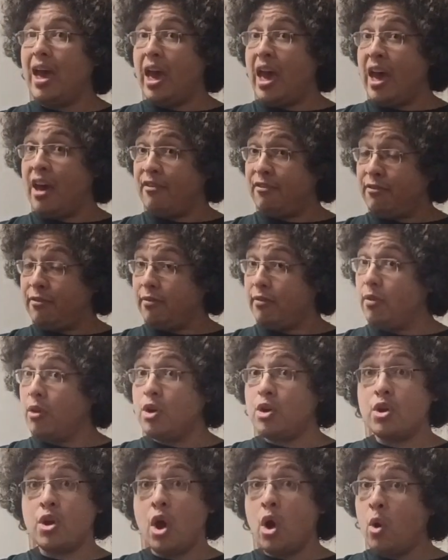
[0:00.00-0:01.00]
F,
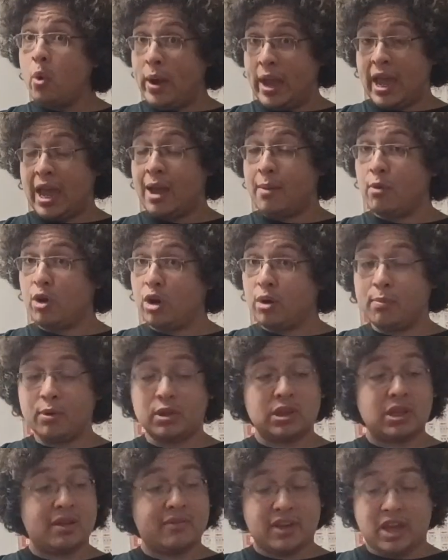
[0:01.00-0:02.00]
no hammer,
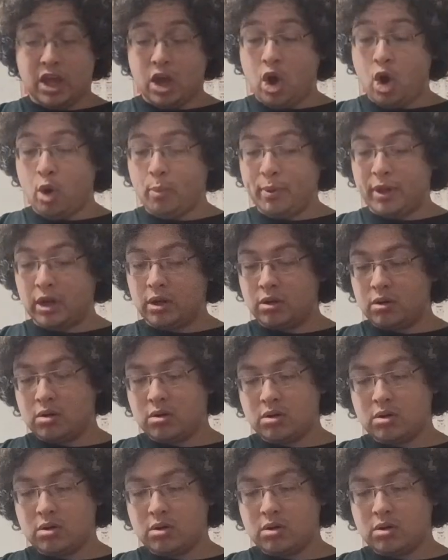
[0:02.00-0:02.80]
but leaving it open,